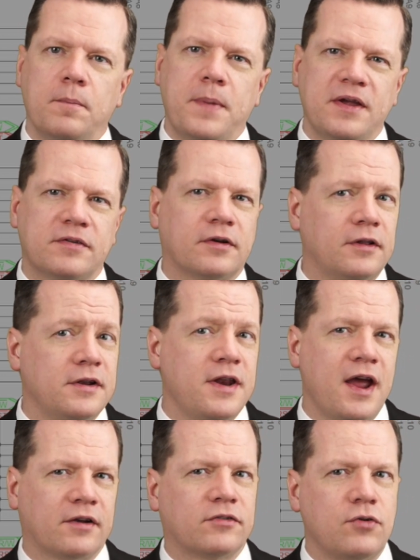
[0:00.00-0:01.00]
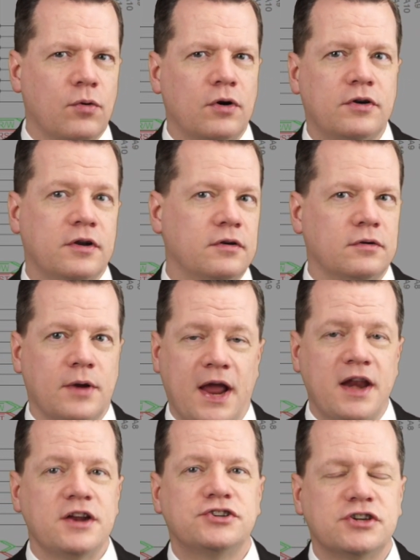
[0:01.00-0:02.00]
Basically next door to
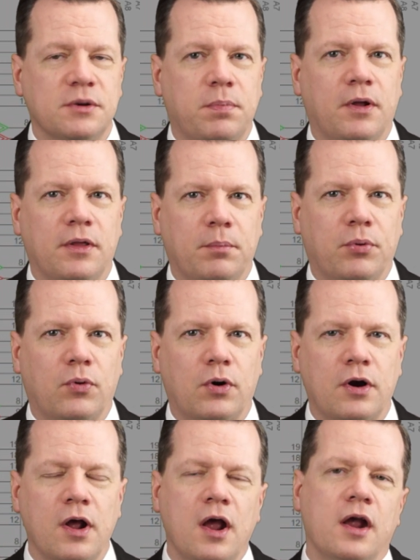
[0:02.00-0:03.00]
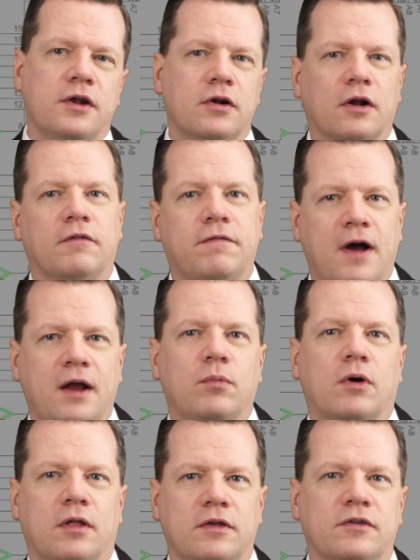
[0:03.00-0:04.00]
any chip on the board, you're going to find
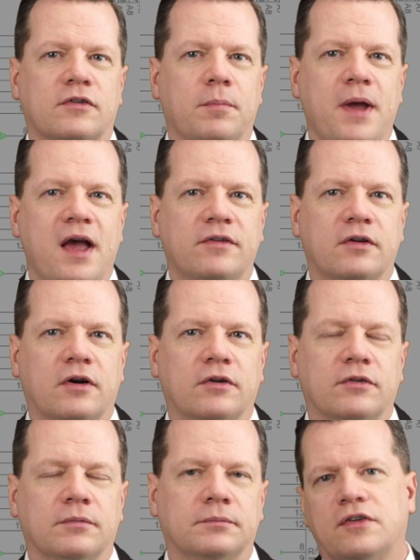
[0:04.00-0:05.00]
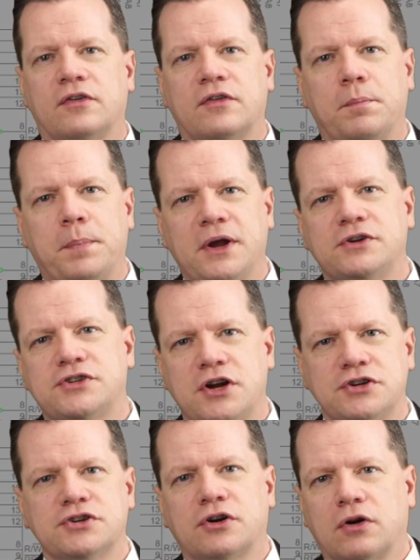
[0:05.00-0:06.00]
one of these capacitors. There's a big
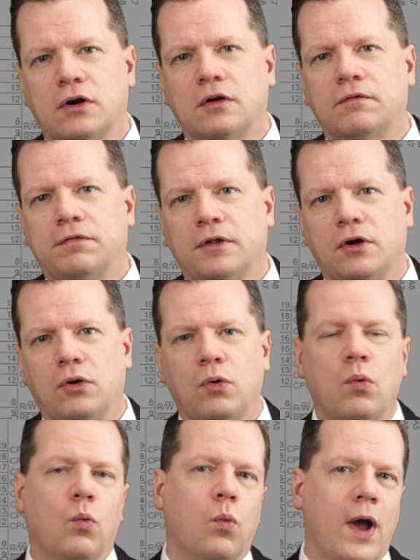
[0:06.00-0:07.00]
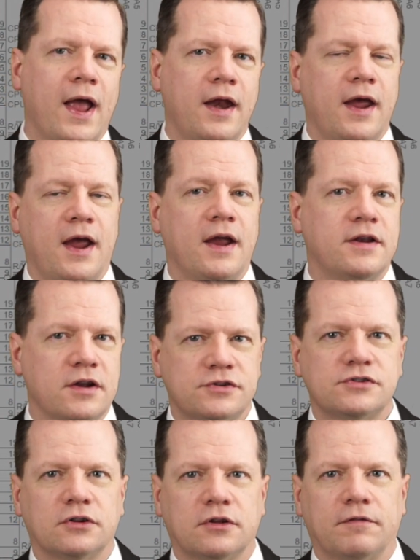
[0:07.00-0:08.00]
change in current flow when a
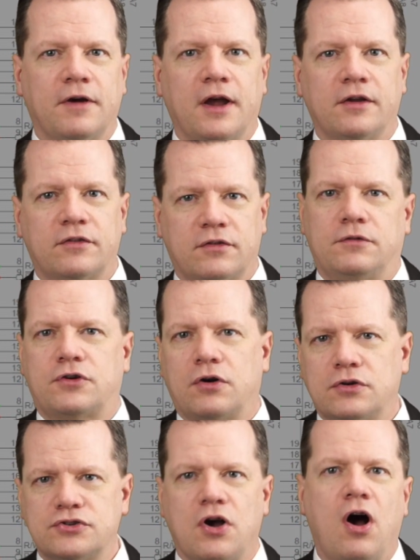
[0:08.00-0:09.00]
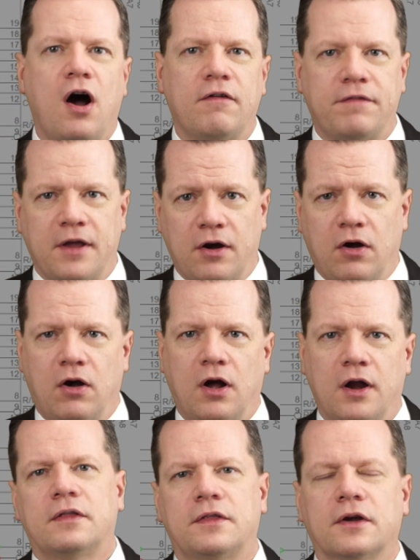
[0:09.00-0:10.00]
digital device turns off and
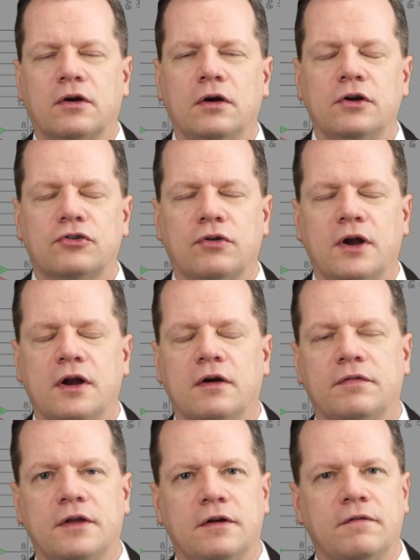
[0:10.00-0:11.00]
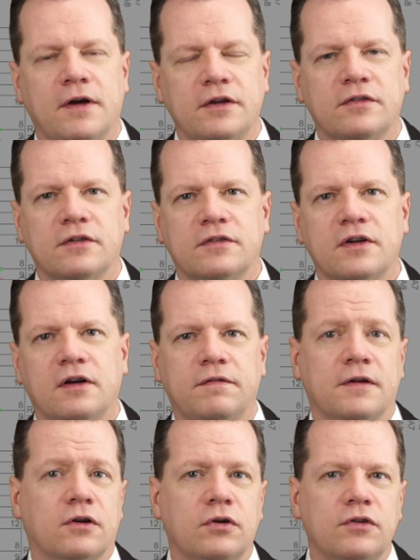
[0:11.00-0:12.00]
on. The current drain of the device
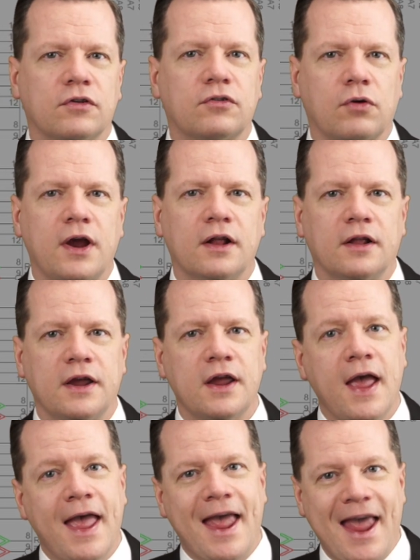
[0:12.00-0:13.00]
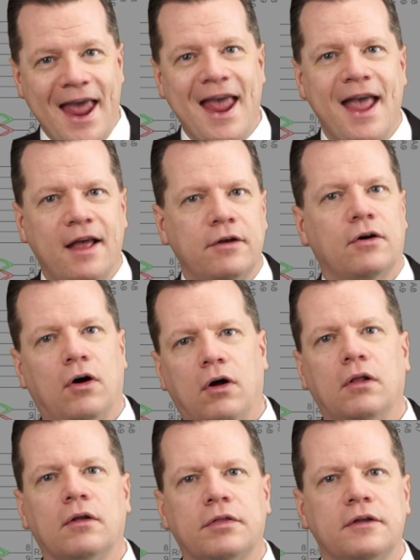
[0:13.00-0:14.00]
itself increases greatly and
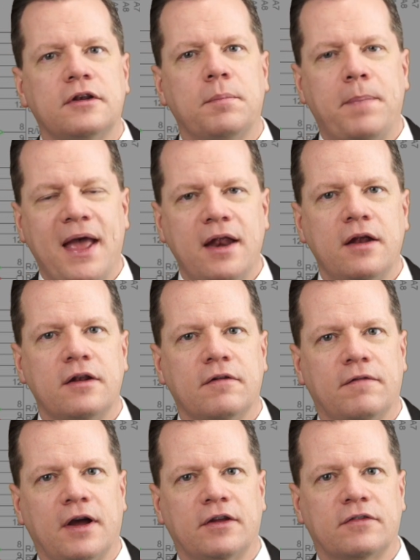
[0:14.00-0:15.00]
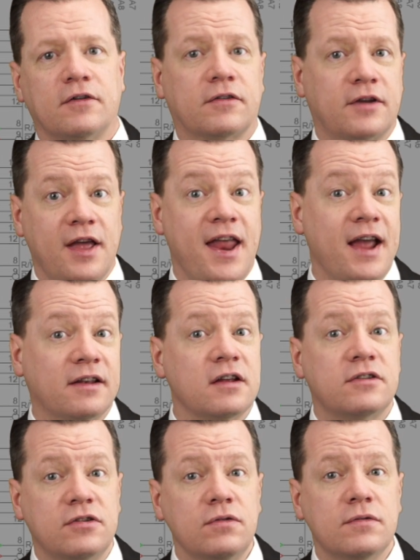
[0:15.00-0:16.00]
all of the dependent devices
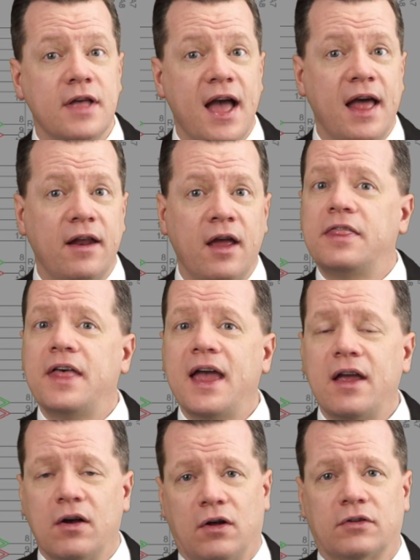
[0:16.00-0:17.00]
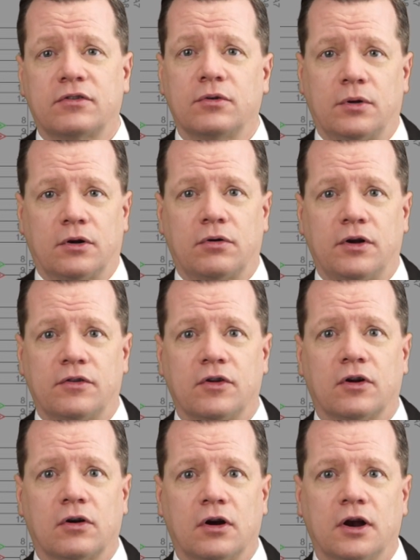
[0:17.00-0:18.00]
connected to that, they also increase
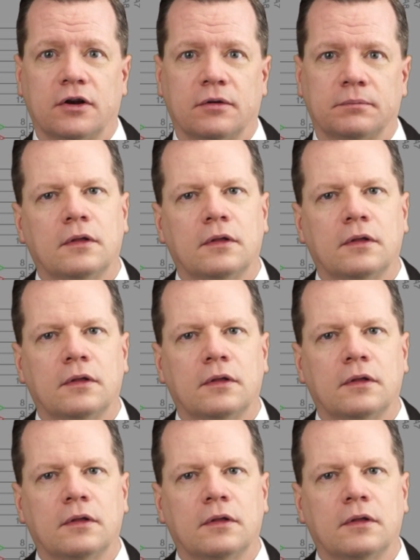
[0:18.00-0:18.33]
in current.